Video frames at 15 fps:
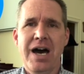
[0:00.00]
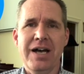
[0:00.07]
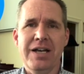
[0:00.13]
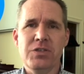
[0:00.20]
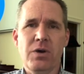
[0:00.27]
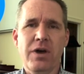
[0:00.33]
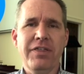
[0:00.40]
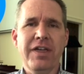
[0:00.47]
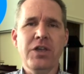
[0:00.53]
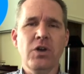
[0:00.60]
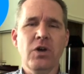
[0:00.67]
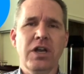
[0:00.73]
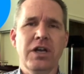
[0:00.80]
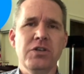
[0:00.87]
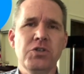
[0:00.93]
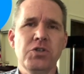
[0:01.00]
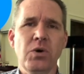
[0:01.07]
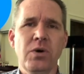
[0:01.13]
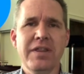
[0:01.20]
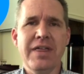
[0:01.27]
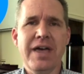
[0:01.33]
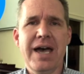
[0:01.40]
So I think you're going to
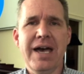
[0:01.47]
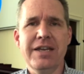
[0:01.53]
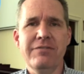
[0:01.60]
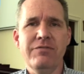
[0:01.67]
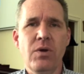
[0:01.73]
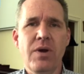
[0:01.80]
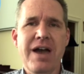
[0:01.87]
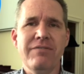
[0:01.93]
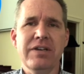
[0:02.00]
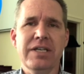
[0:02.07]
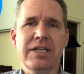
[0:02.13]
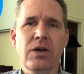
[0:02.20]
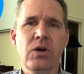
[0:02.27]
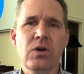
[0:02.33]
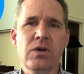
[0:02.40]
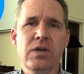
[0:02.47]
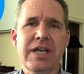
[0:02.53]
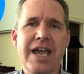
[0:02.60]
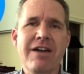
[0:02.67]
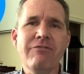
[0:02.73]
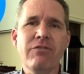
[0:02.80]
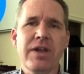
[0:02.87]
enjoy that. If you haven't heard
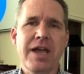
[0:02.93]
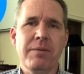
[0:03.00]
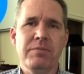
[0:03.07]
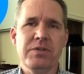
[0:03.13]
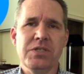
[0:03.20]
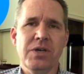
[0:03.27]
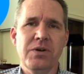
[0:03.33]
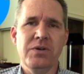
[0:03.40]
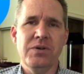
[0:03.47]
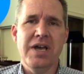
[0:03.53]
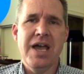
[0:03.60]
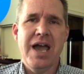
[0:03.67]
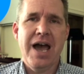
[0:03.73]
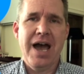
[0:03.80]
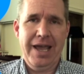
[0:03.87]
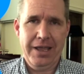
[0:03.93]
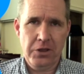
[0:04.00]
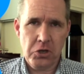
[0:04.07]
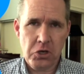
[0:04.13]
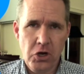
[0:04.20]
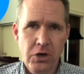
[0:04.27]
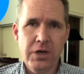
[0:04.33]
every episode, I
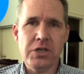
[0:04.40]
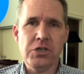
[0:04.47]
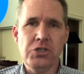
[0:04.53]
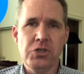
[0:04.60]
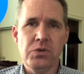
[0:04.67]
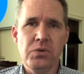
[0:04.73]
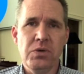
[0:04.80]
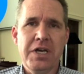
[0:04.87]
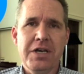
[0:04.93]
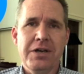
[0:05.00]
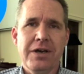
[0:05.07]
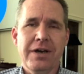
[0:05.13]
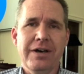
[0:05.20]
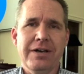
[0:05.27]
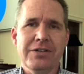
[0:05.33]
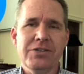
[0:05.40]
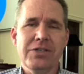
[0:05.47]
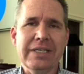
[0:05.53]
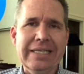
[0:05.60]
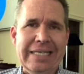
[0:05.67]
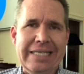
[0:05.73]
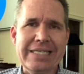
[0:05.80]
encourage you to
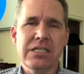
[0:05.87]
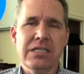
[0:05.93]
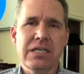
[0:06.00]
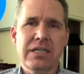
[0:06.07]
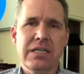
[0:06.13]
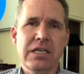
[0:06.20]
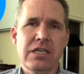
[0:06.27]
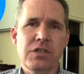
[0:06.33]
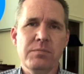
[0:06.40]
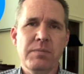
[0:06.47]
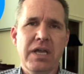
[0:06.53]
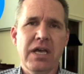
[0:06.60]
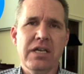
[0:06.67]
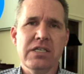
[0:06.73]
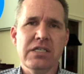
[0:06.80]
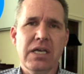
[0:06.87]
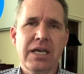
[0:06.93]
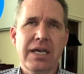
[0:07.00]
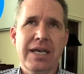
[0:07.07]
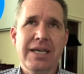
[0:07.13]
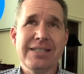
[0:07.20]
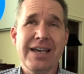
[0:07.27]
listen to these because,
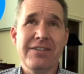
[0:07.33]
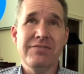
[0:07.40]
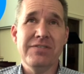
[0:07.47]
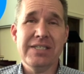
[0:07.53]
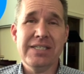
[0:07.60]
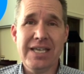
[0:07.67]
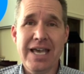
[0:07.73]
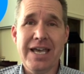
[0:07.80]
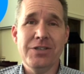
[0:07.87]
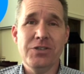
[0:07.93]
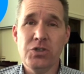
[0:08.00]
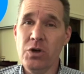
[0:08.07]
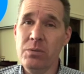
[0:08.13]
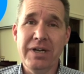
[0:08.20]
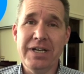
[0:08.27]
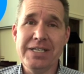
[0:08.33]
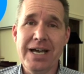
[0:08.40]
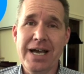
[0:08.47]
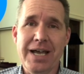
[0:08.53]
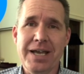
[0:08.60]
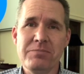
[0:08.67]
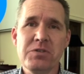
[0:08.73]
as I've said so many
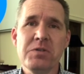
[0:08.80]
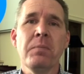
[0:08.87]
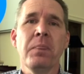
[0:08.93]
times,